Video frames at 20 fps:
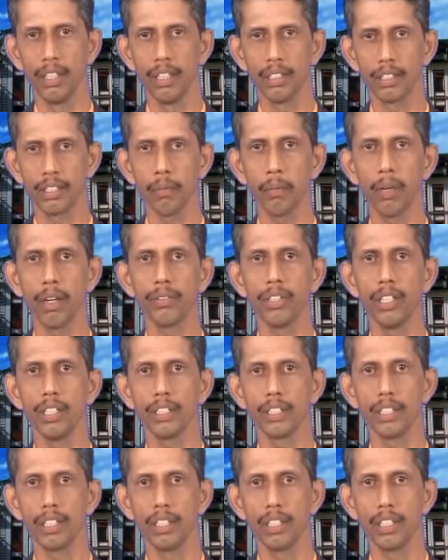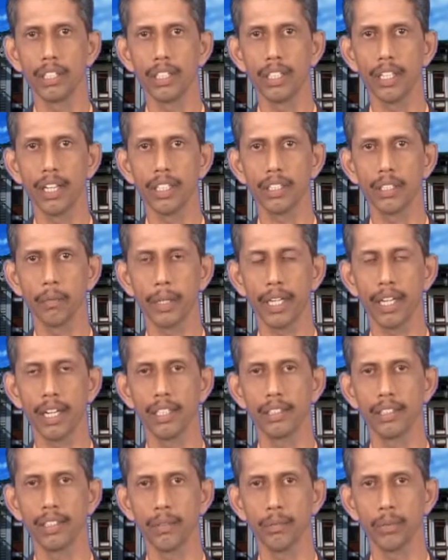Some of these disintegration
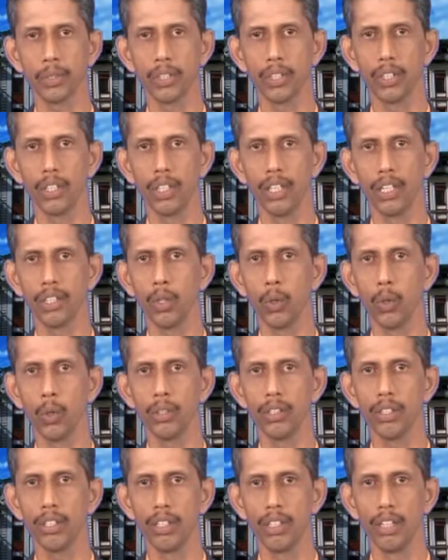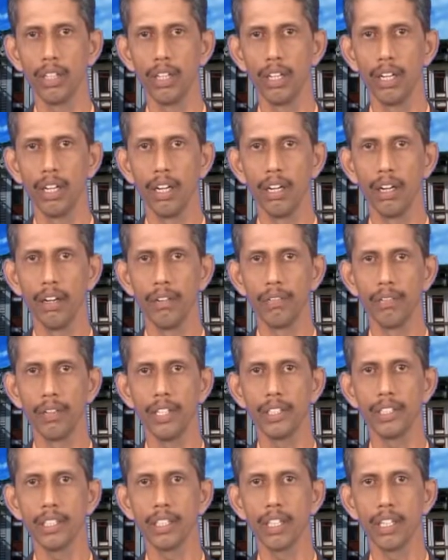mechanisms include
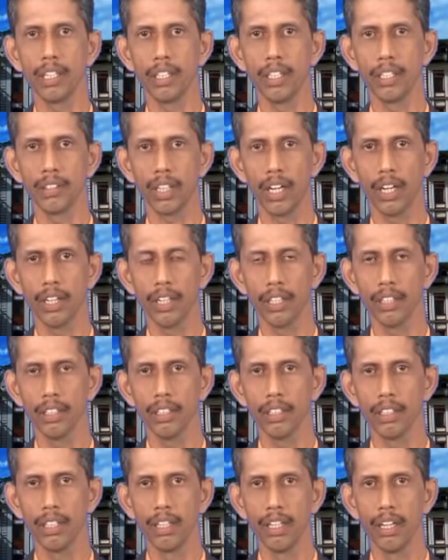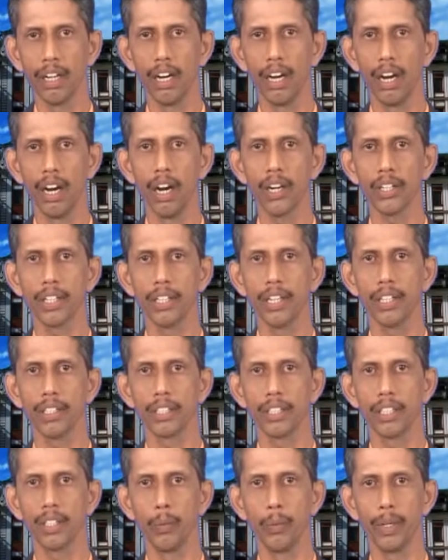freezing and thawing,
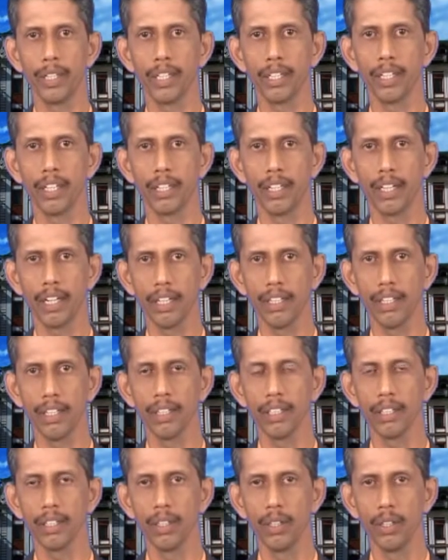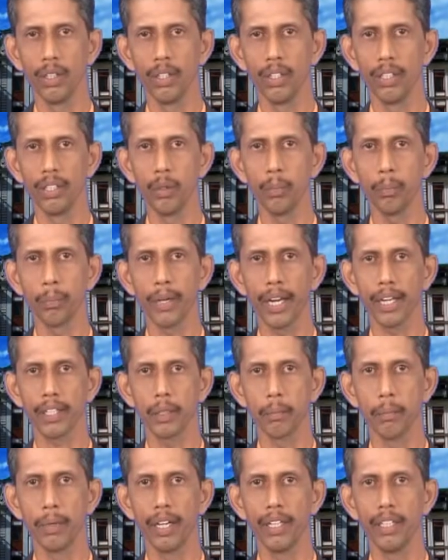alternate wetting and drying,
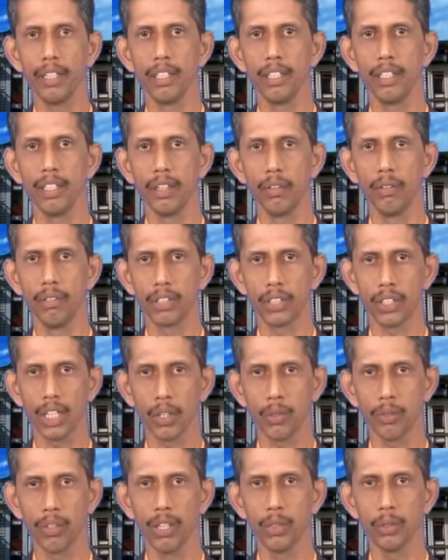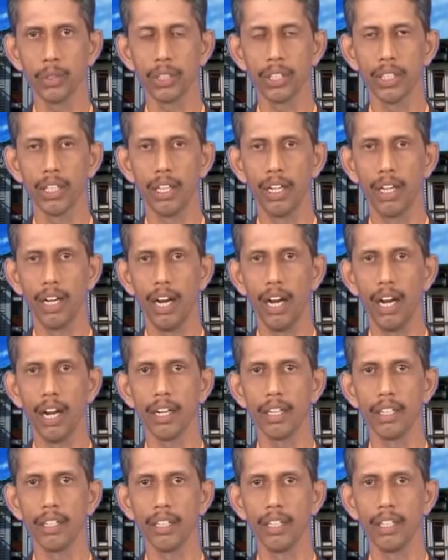impact by shock waves,
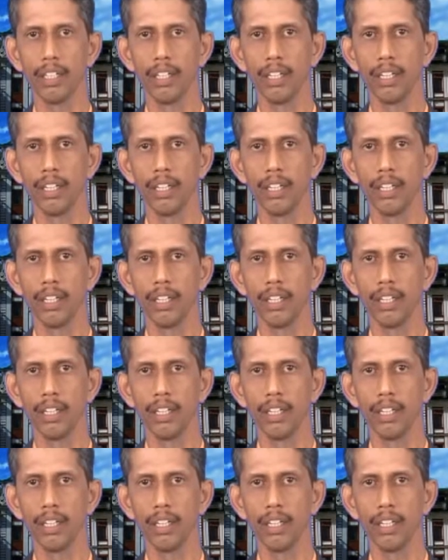and